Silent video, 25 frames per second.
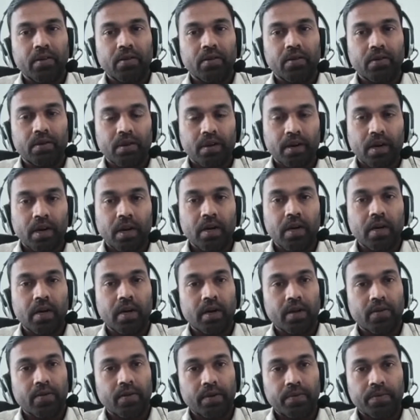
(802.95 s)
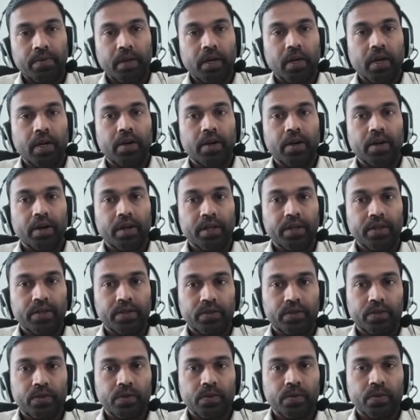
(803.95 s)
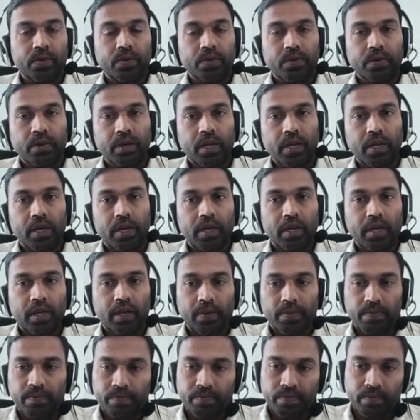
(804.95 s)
or underdeveloped countries to really